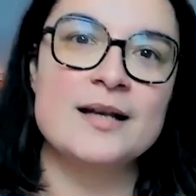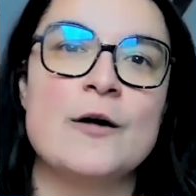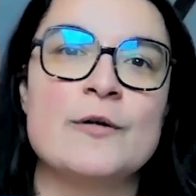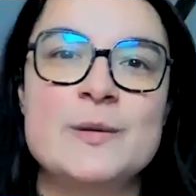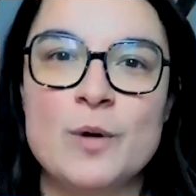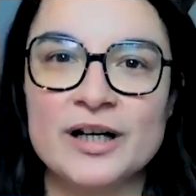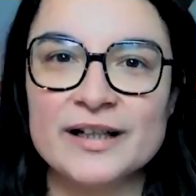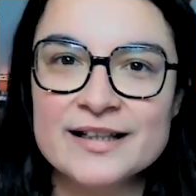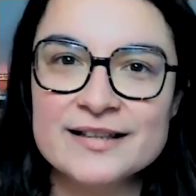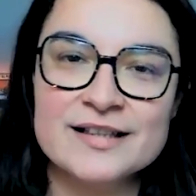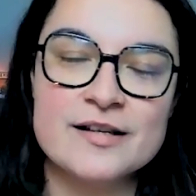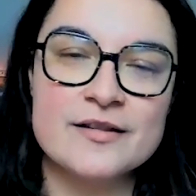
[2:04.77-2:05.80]
Now, in
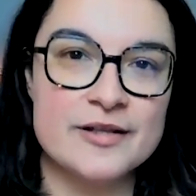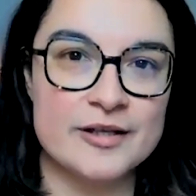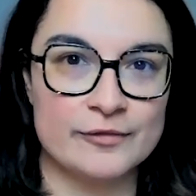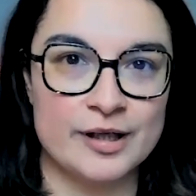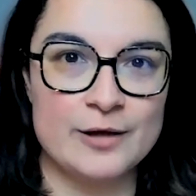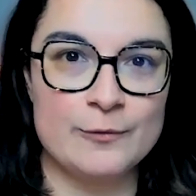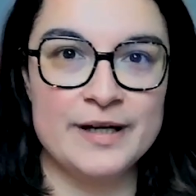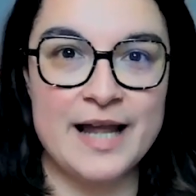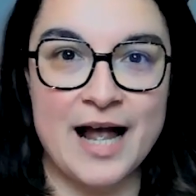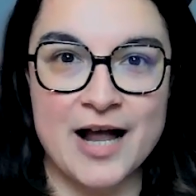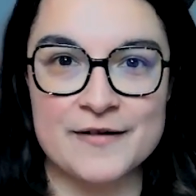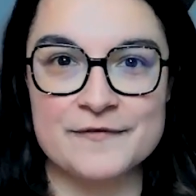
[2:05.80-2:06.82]
marketing theory, we
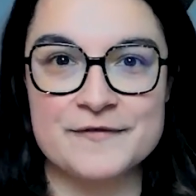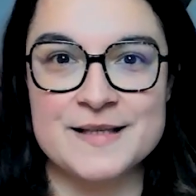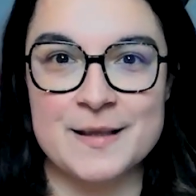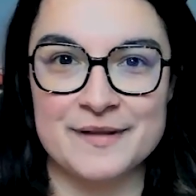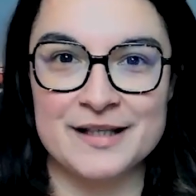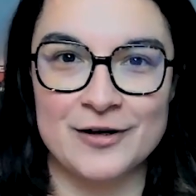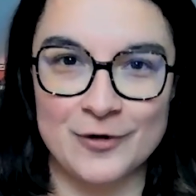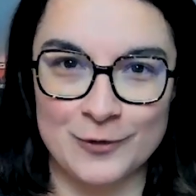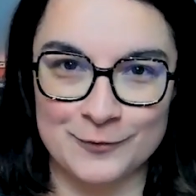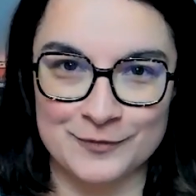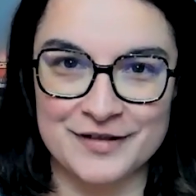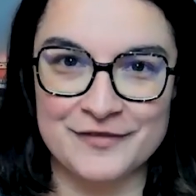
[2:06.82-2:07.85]
have something
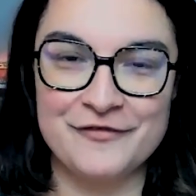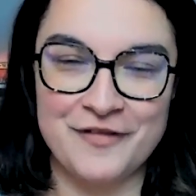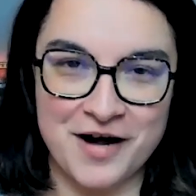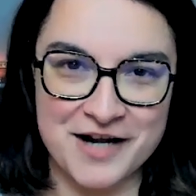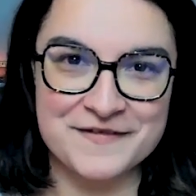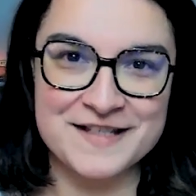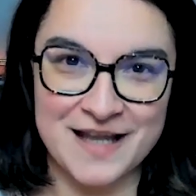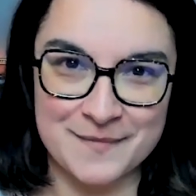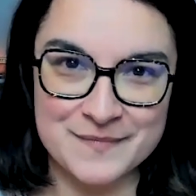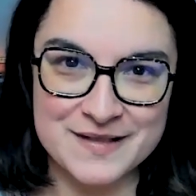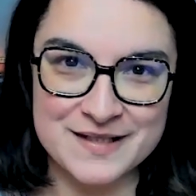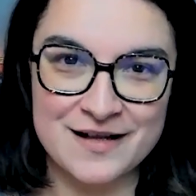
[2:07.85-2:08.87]
called the 5
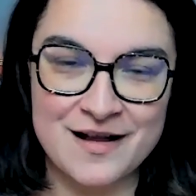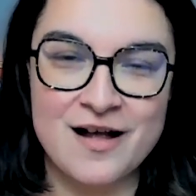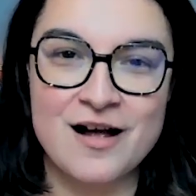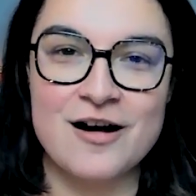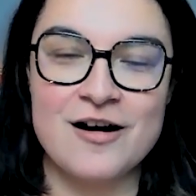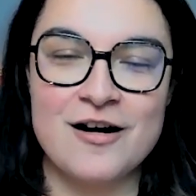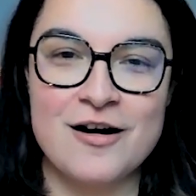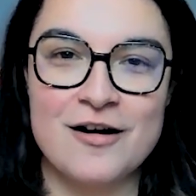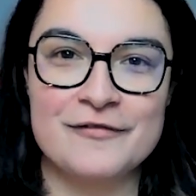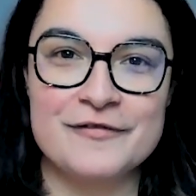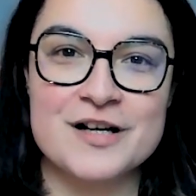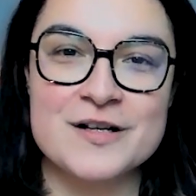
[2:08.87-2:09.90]
steps
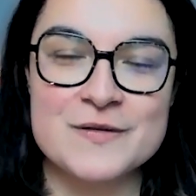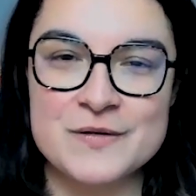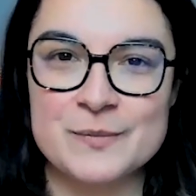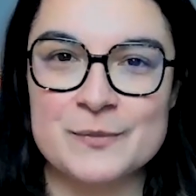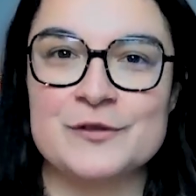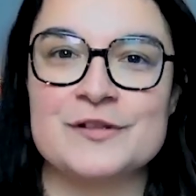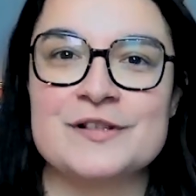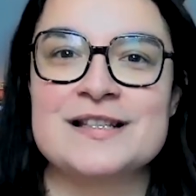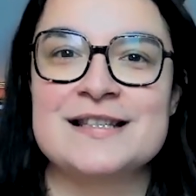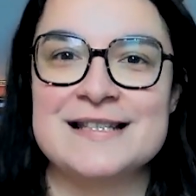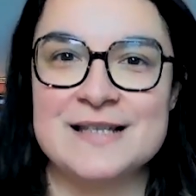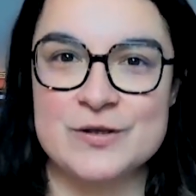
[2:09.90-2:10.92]
of consumer
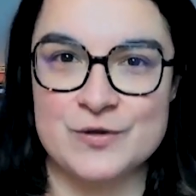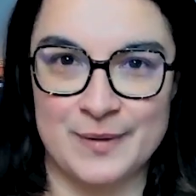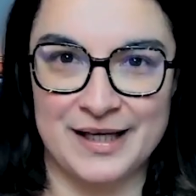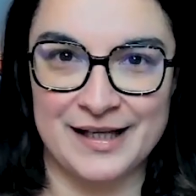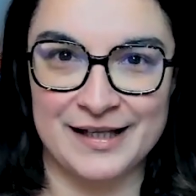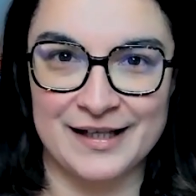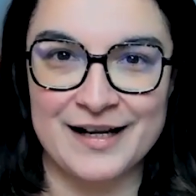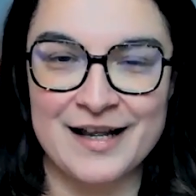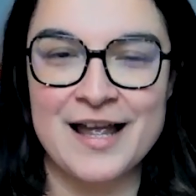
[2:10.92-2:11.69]
decision making.